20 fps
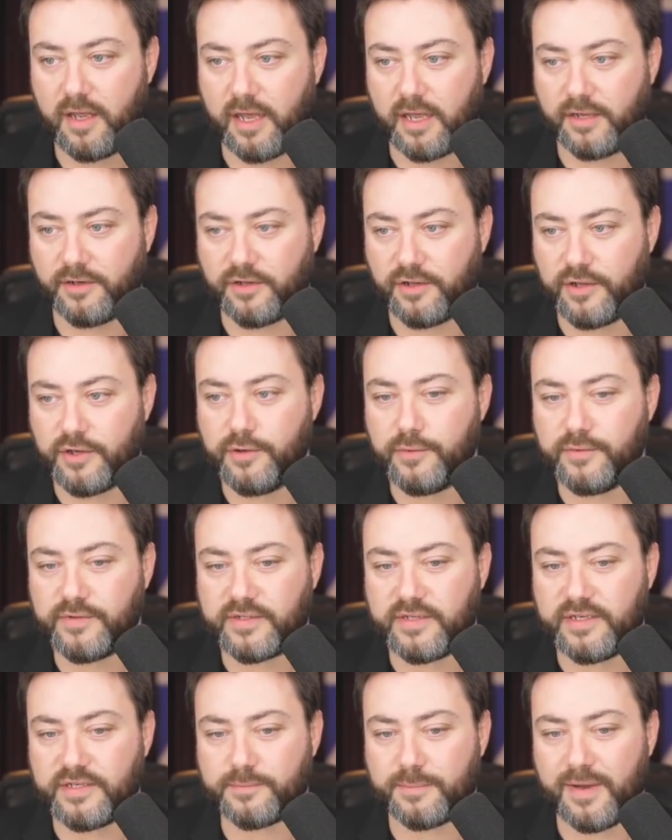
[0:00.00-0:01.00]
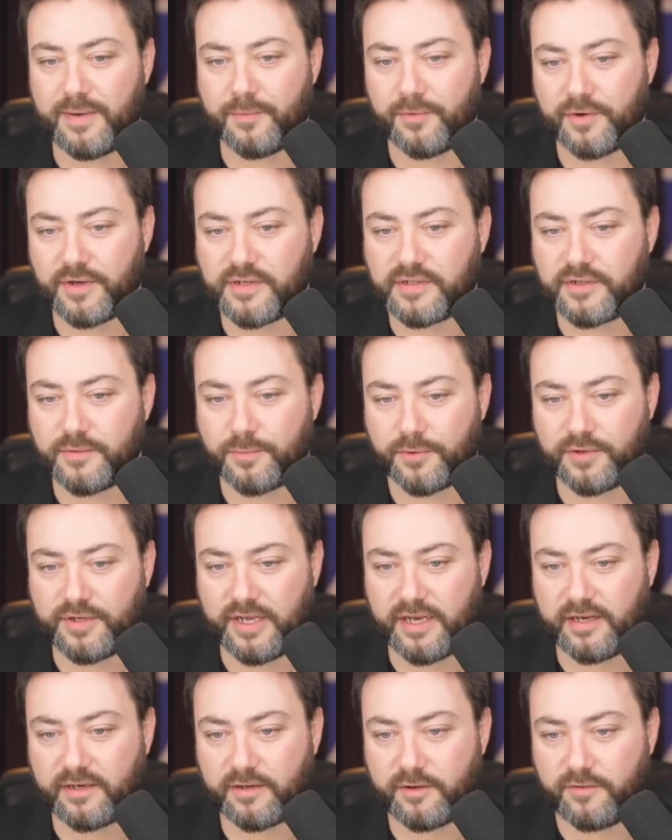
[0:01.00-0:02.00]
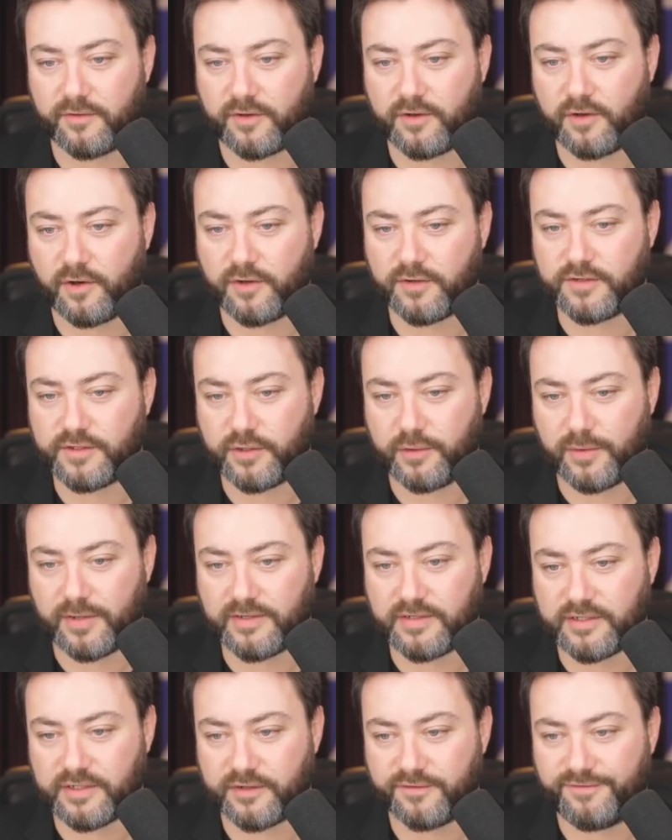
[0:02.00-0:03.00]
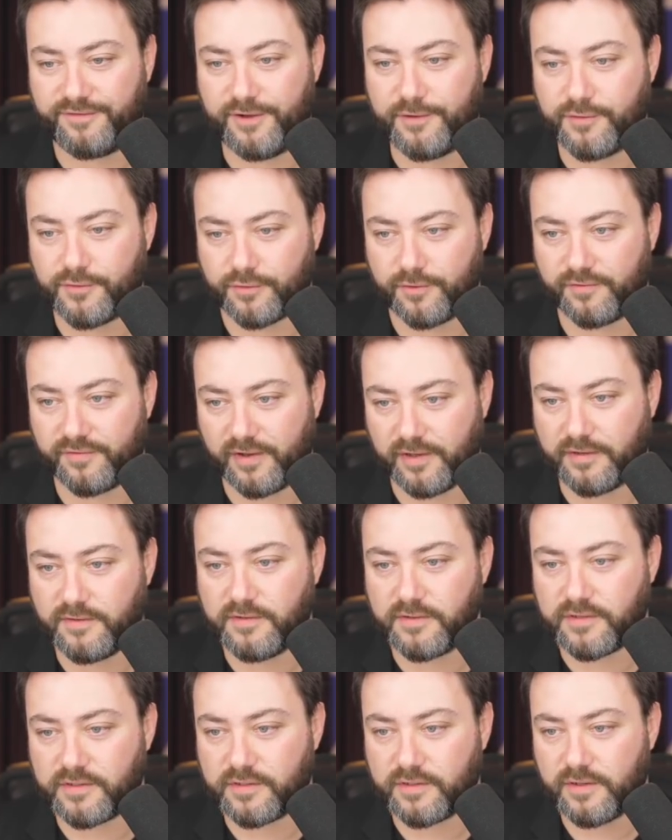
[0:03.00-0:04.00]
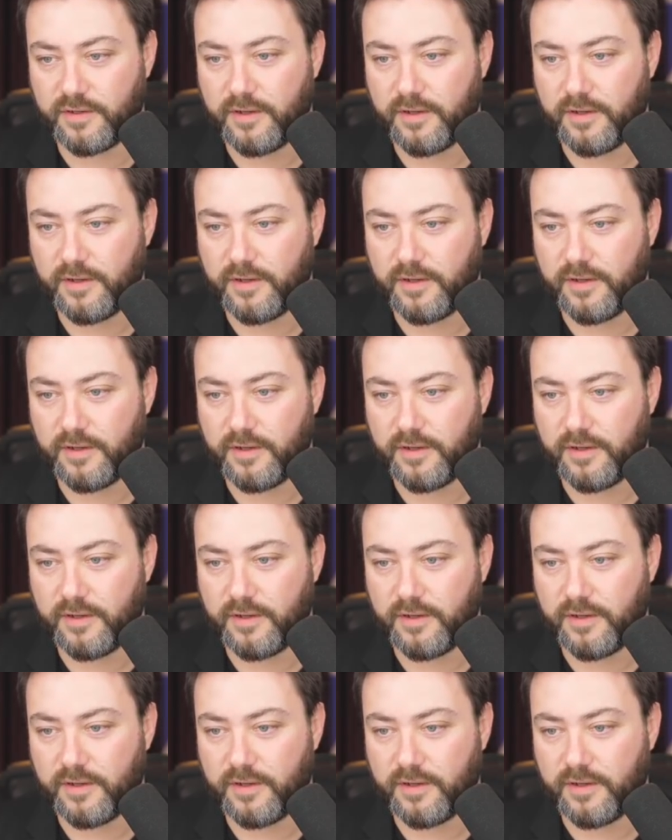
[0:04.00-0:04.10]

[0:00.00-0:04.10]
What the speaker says: and use these memories to predict the consequences of future events,